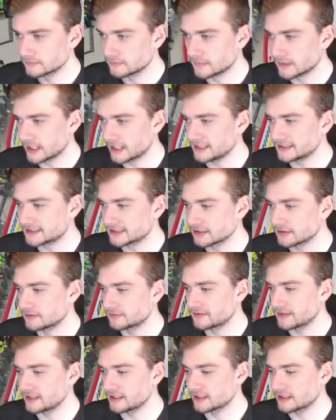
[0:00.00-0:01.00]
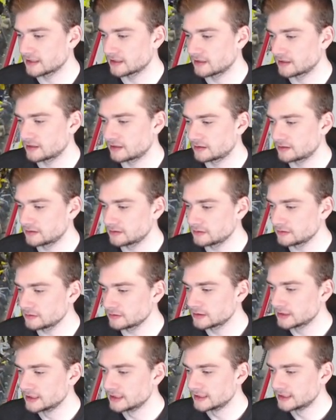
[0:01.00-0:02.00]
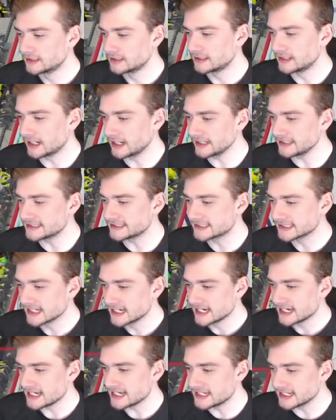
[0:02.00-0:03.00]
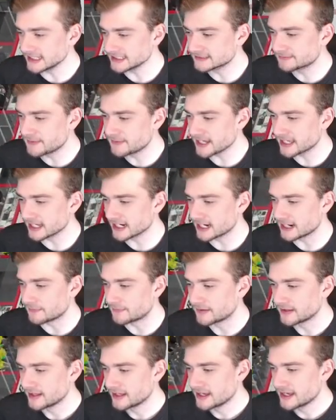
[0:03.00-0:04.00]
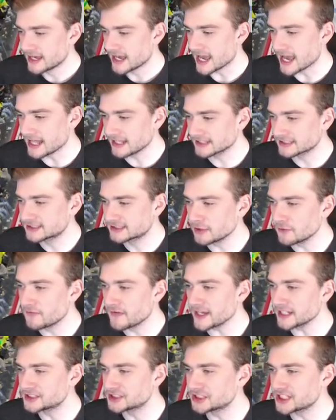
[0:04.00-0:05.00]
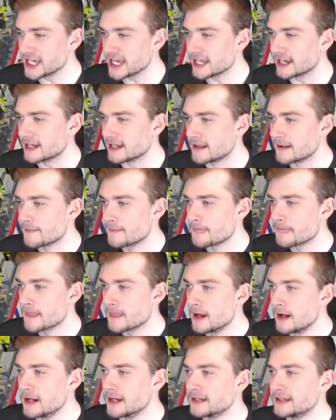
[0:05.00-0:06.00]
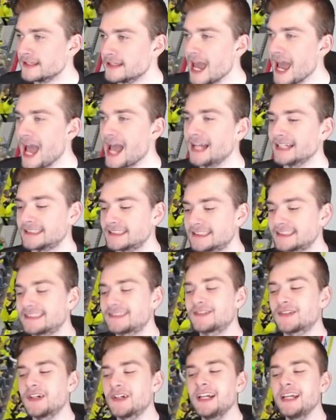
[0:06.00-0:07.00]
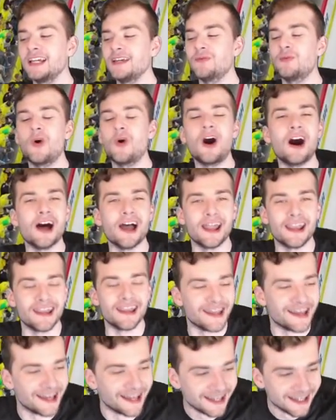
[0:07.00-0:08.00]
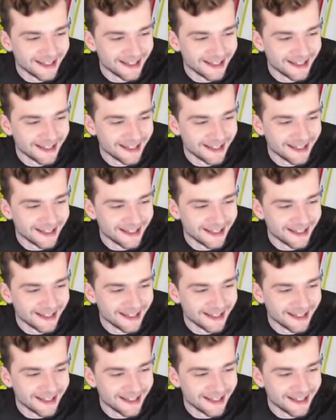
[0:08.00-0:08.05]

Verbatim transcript: Nice, O V. Oh, nice. He does pick it up. Alex Ovechkin. Yes, three one.